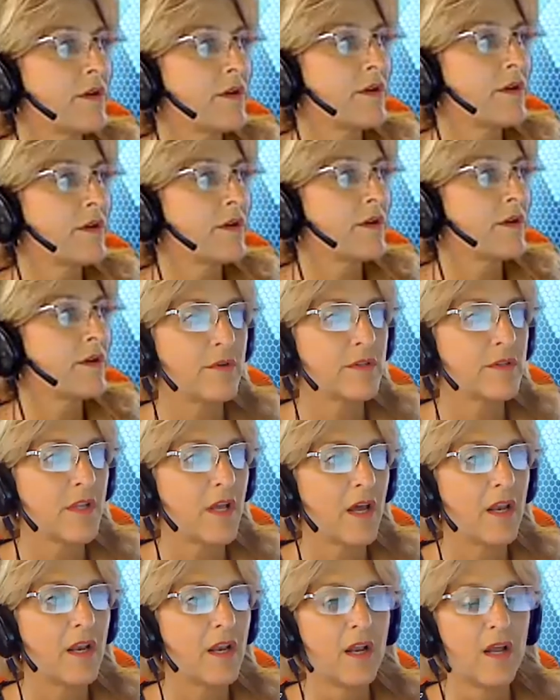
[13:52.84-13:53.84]
with you is
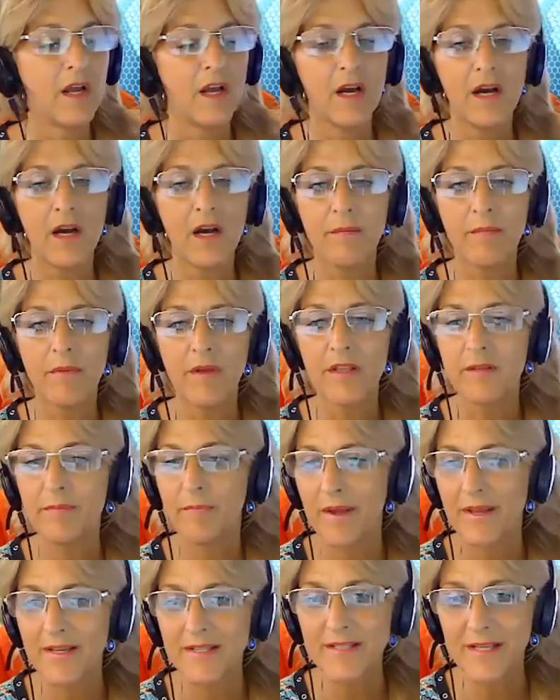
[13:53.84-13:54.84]
that um, it's
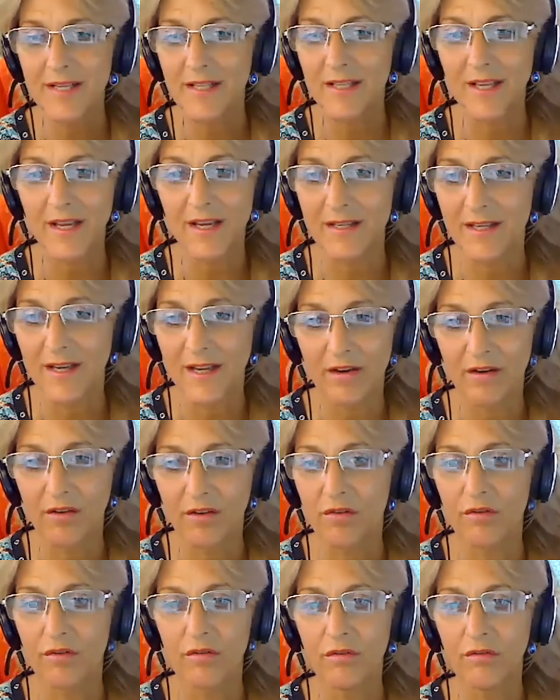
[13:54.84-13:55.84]
basically
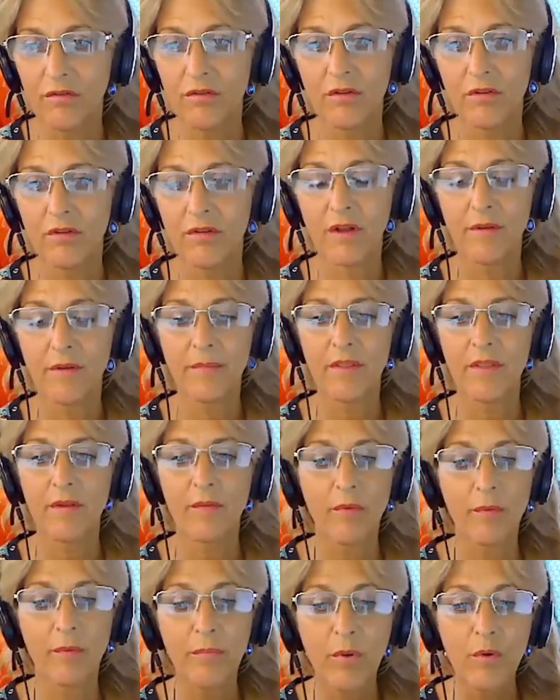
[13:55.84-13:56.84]
identical. I mean, the
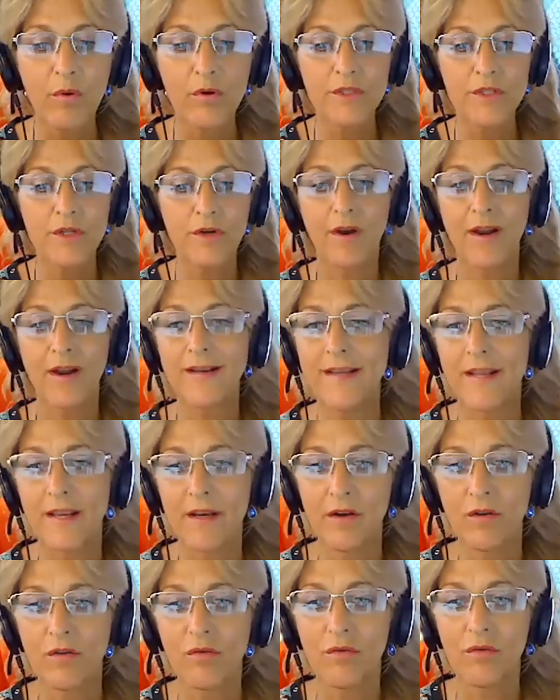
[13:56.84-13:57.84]
reports are
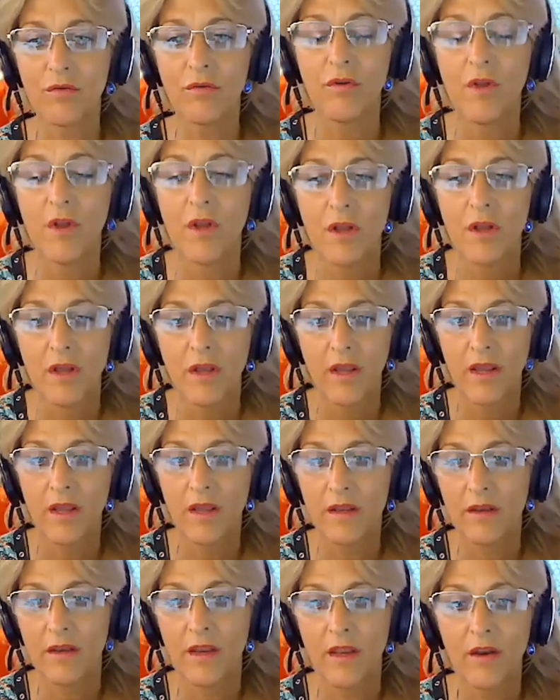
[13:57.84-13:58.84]
identical,
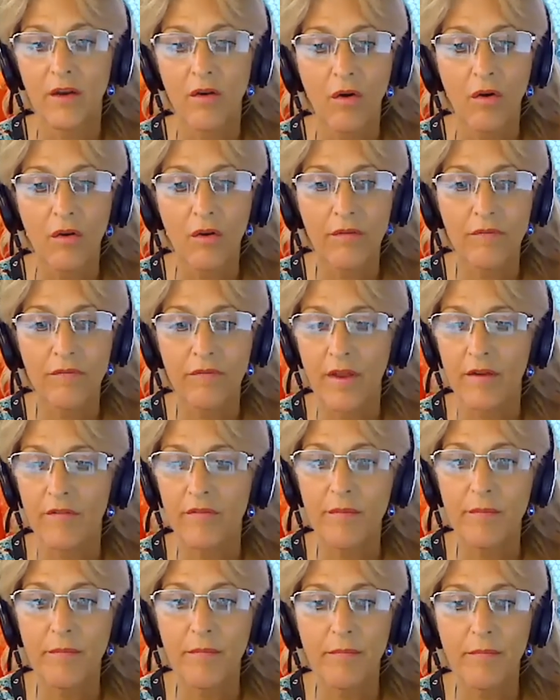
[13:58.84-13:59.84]
and and all of
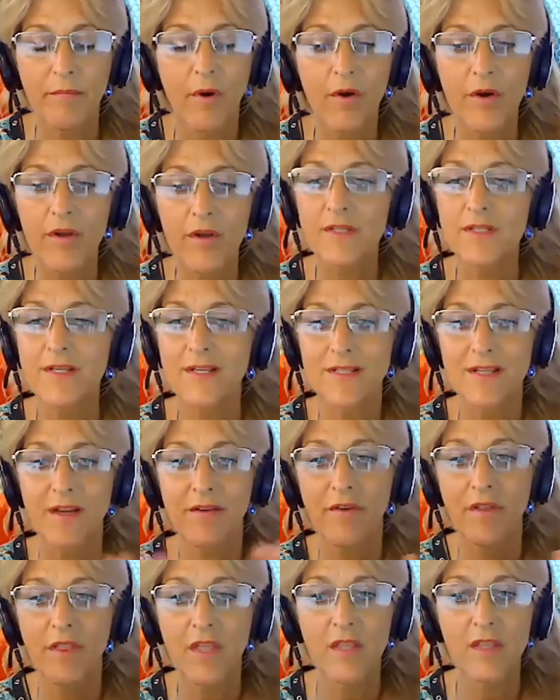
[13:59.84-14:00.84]
every Marius does
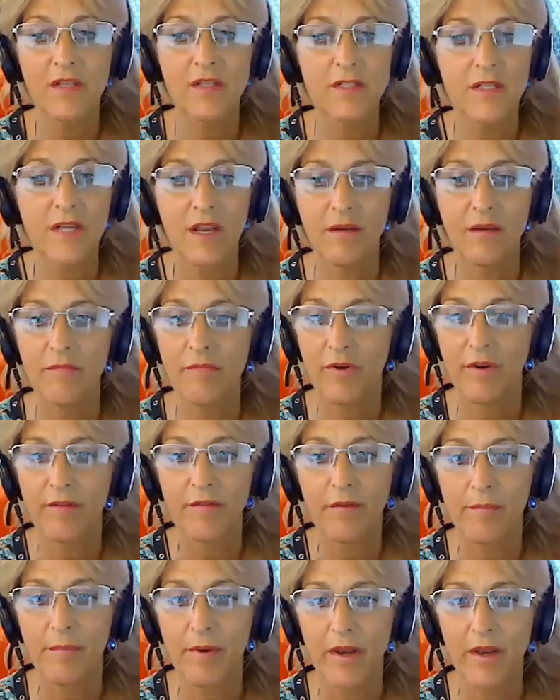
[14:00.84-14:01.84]
everything the same for
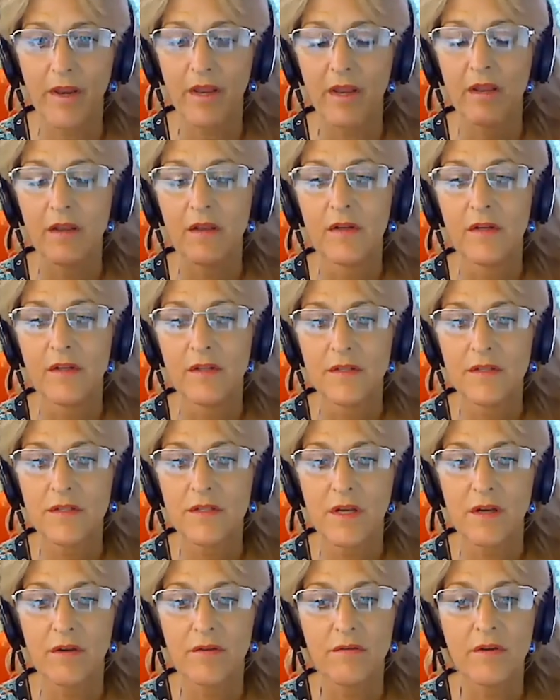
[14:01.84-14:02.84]
everybody.
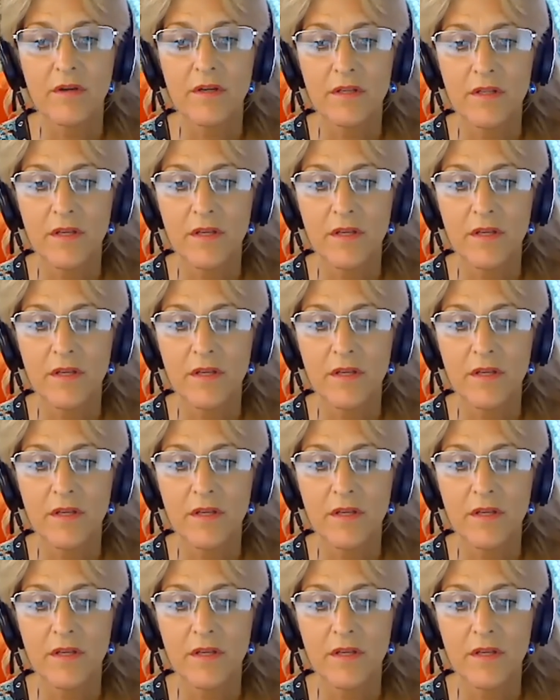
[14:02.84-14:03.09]
So it,